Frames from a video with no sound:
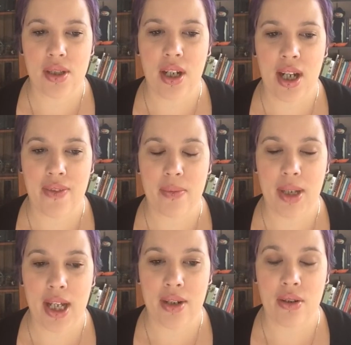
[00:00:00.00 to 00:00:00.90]
I don't have the
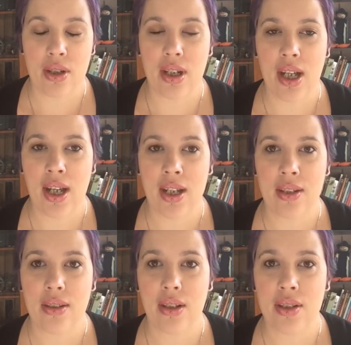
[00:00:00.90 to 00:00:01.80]
powder on
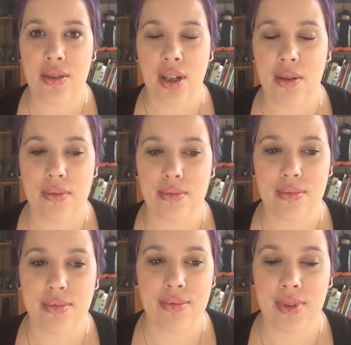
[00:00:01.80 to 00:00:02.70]
and I don't
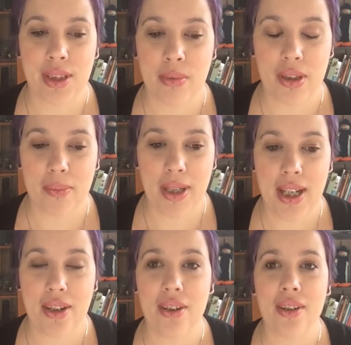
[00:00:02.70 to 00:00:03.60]
really want the
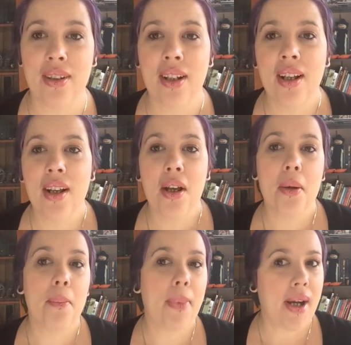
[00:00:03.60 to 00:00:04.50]
powder on.
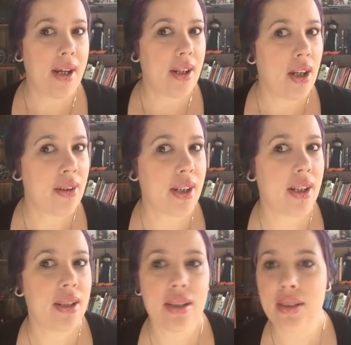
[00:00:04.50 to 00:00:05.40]
But I
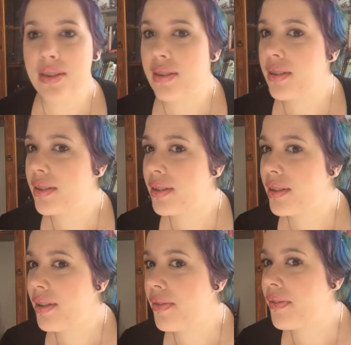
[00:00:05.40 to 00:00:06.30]
reckon that
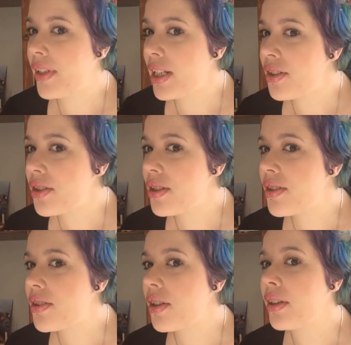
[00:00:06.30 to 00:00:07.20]
the finish is
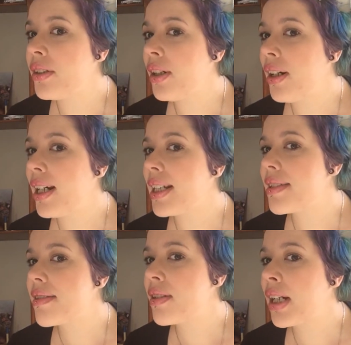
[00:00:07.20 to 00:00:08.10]
so
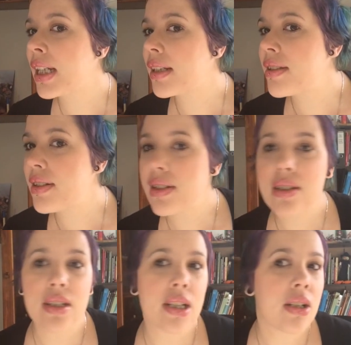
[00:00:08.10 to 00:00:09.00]
nice. Like,
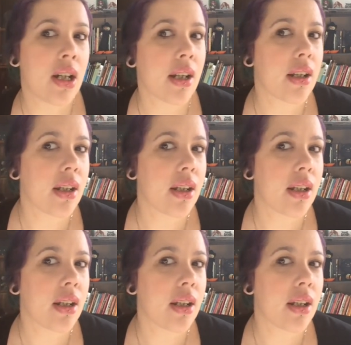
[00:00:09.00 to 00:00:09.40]
seriously, like,